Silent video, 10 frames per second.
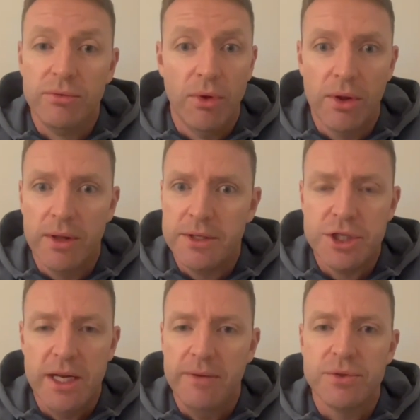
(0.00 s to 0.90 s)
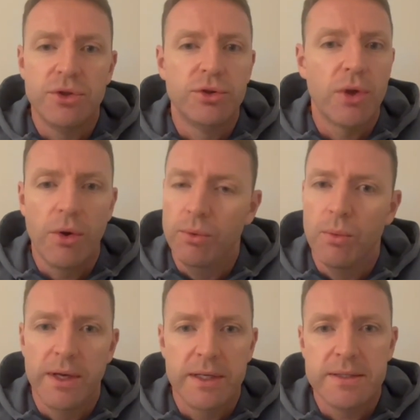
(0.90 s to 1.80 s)
or the Chiefs don't
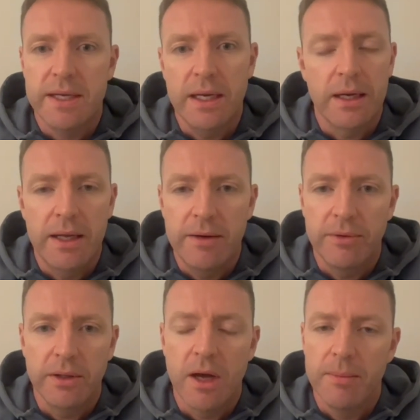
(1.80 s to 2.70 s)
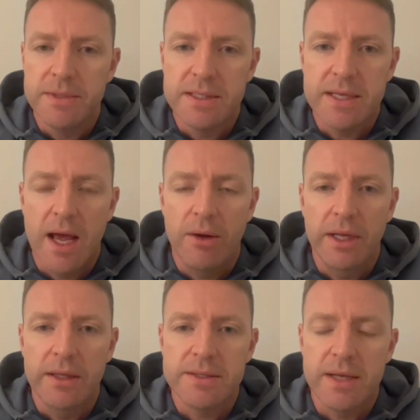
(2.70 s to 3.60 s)
want to see Cleveland come to town
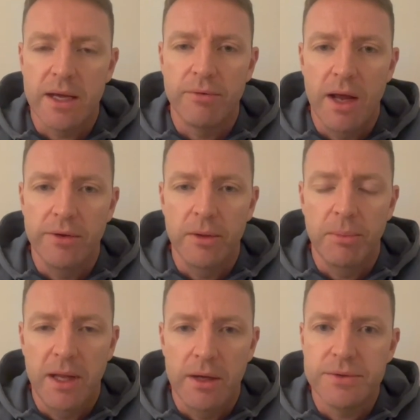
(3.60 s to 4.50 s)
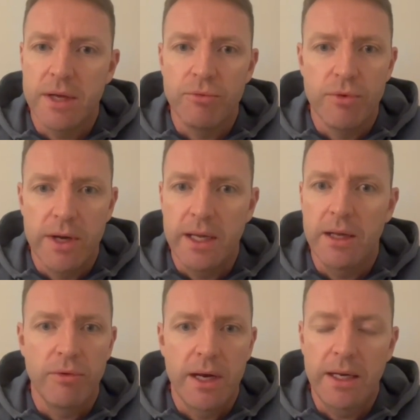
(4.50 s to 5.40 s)
in the second round of the playoffs. They
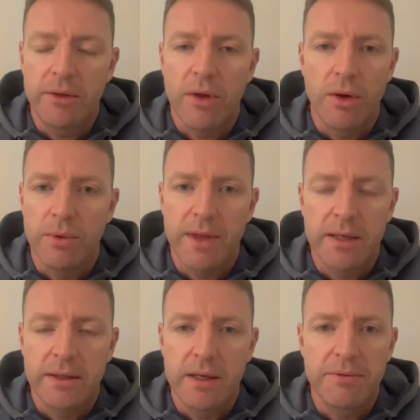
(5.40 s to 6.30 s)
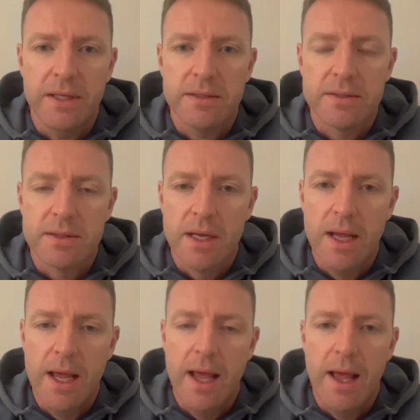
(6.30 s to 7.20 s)
really, really don't with that defense.
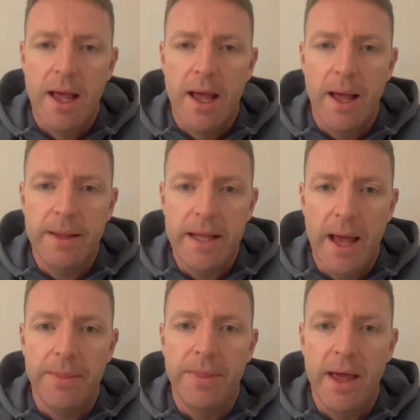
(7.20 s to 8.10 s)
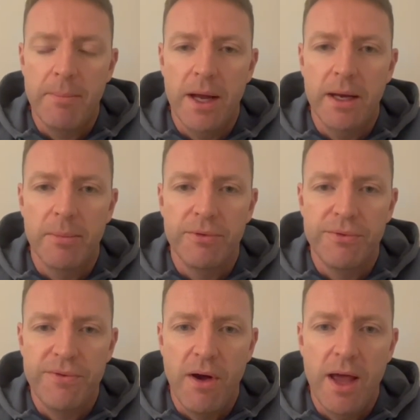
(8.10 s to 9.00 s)
Yeah, they're my number
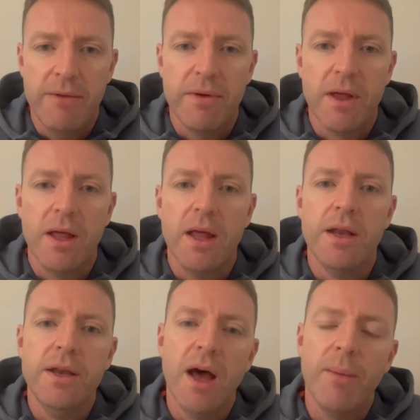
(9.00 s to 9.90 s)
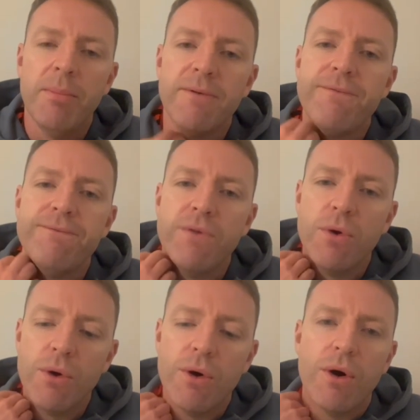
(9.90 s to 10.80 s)
5. Number
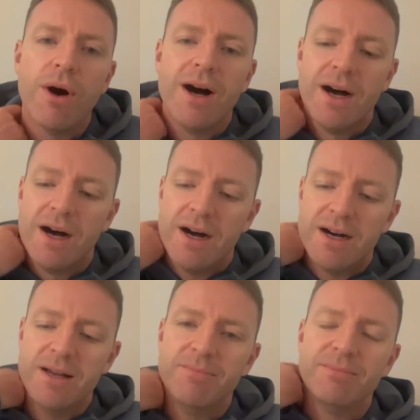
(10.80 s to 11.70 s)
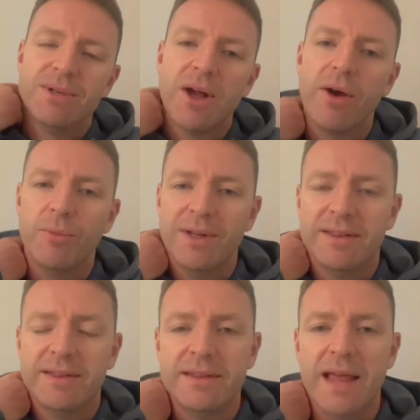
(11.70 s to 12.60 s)
4, I'm going
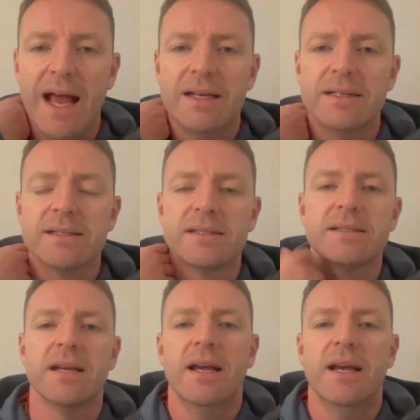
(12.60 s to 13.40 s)
with Dallas.